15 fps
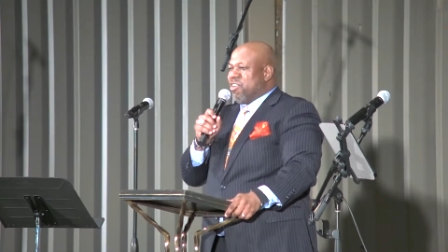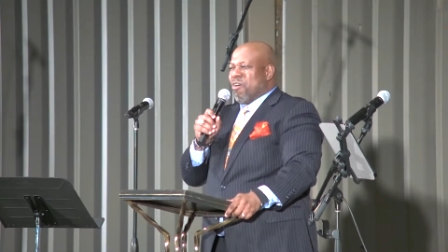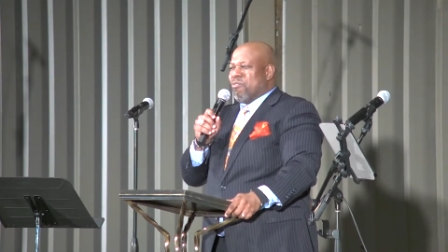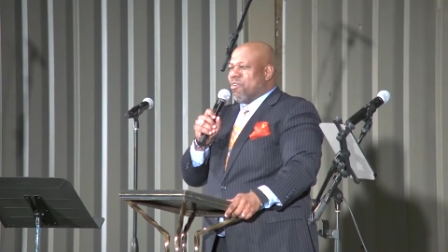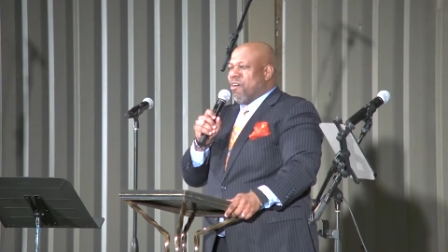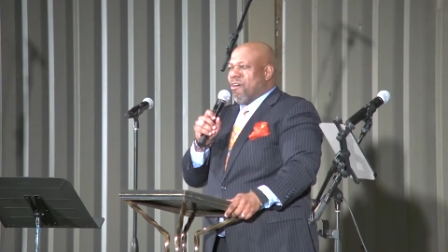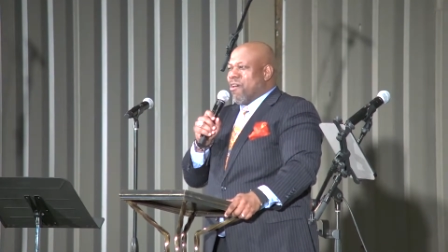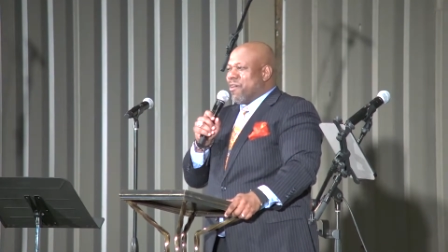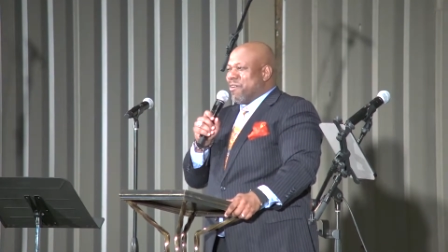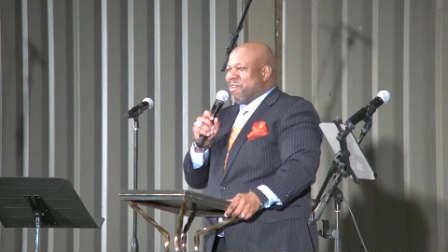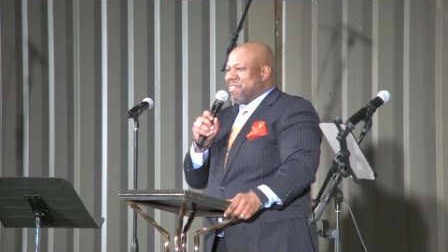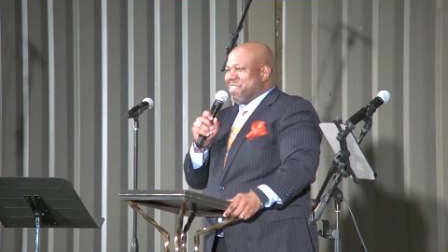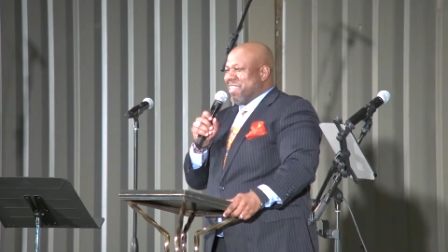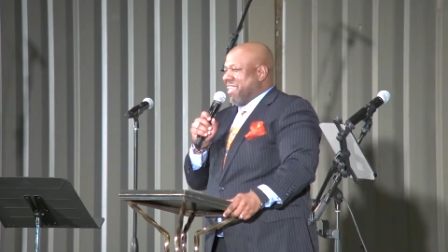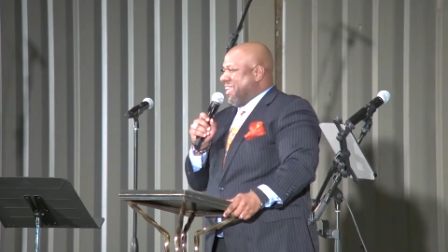Don't
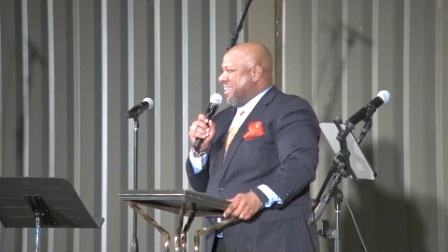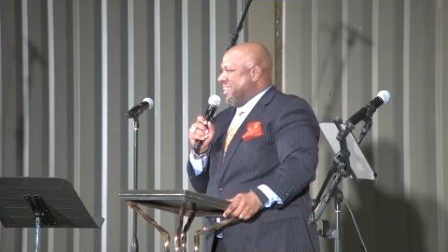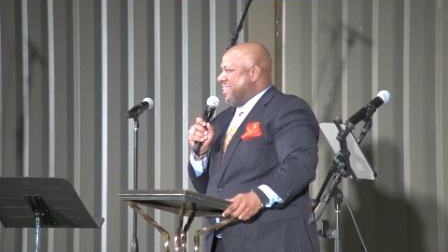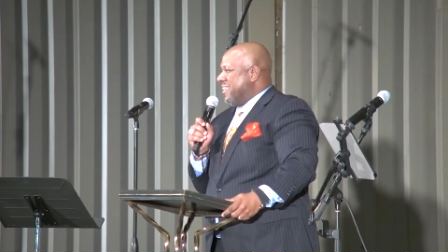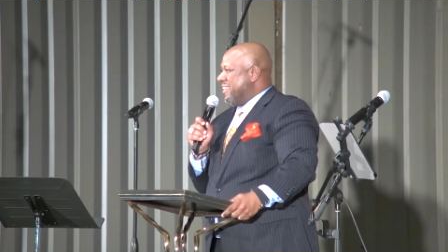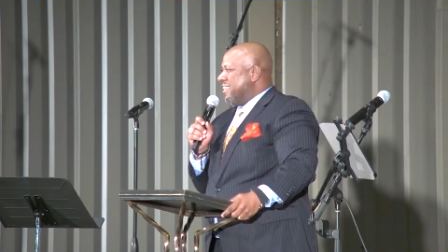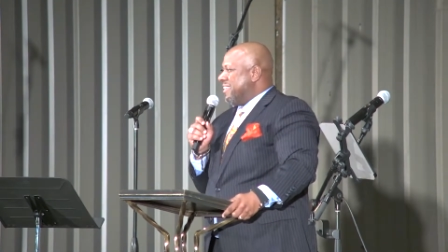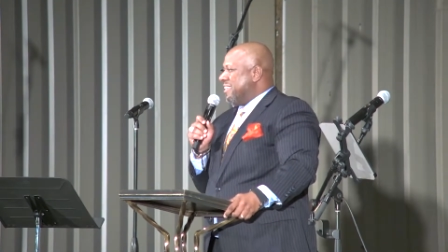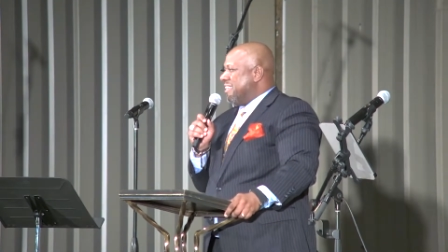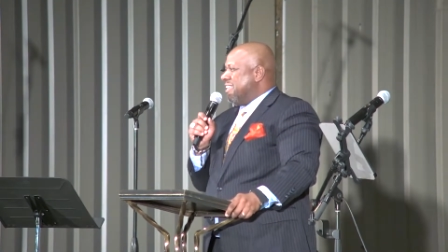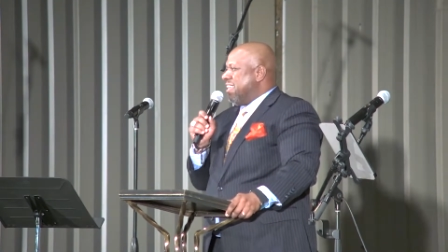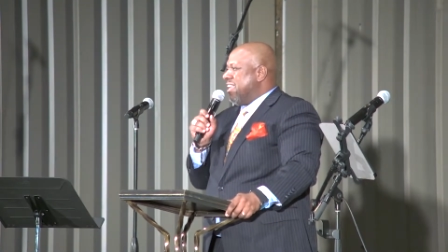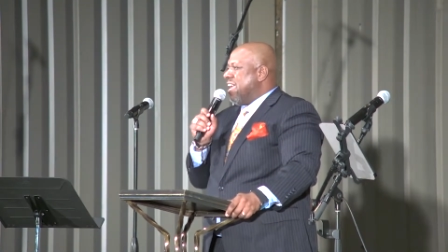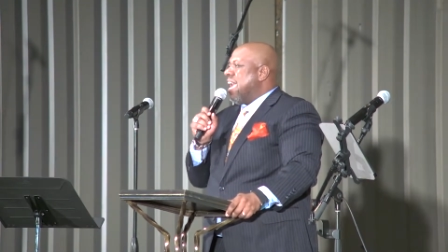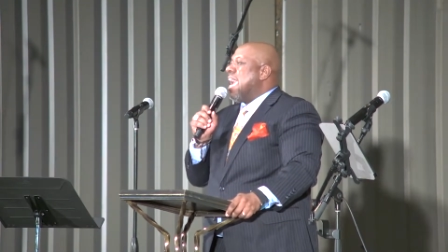order a thing.
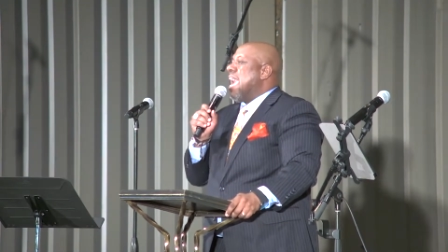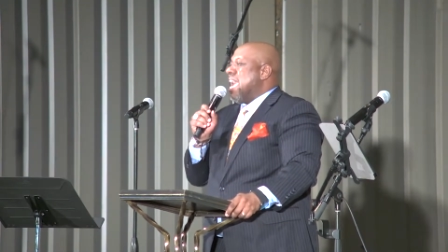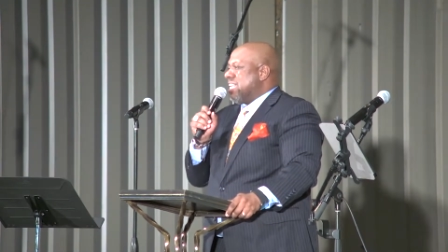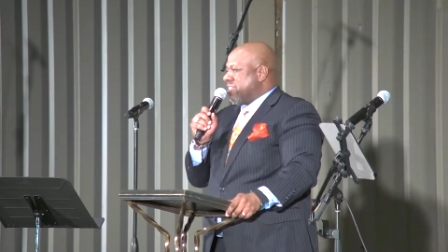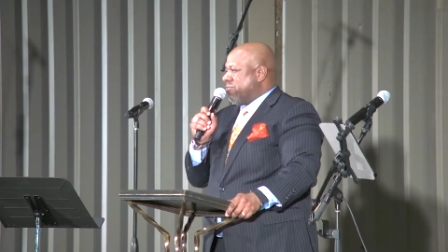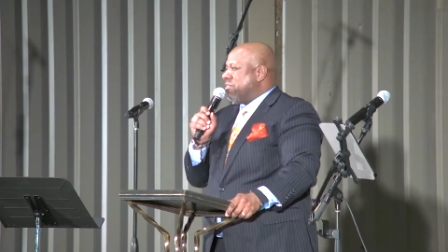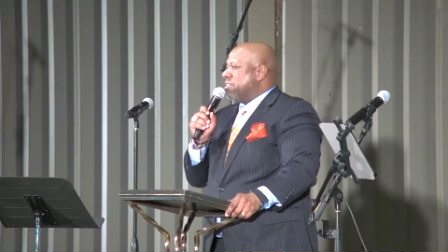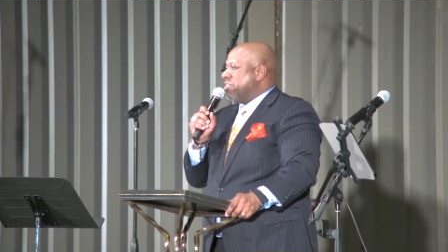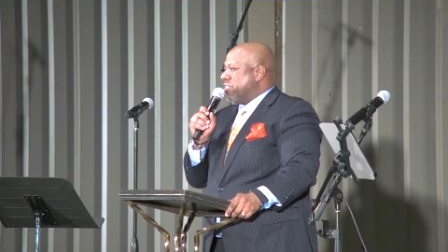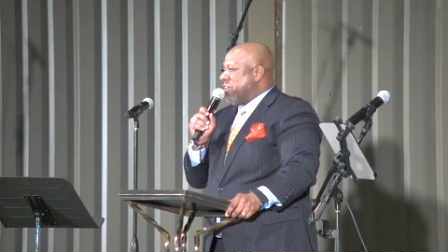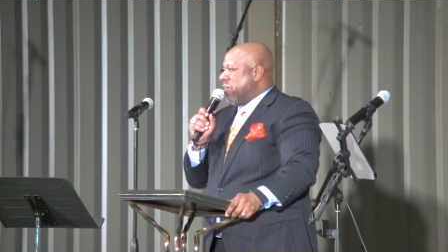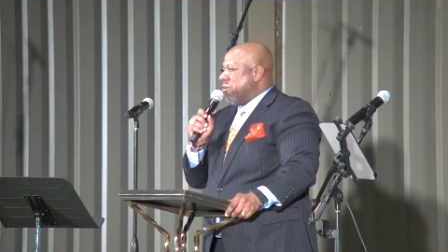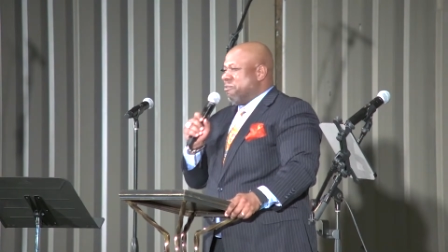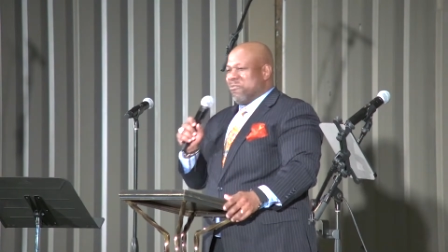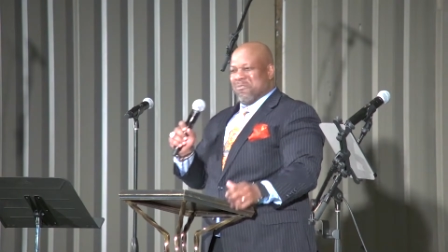Ask for
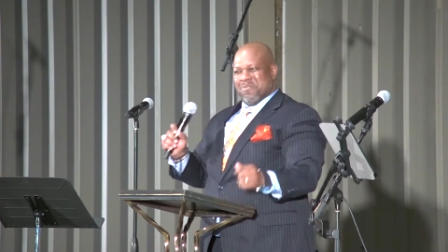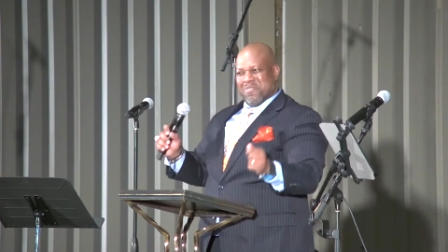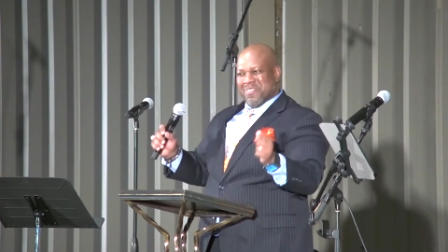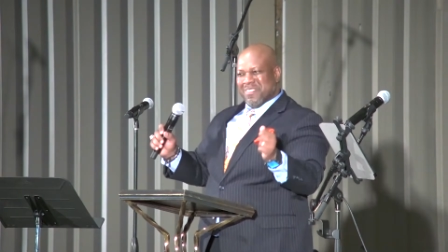Joe.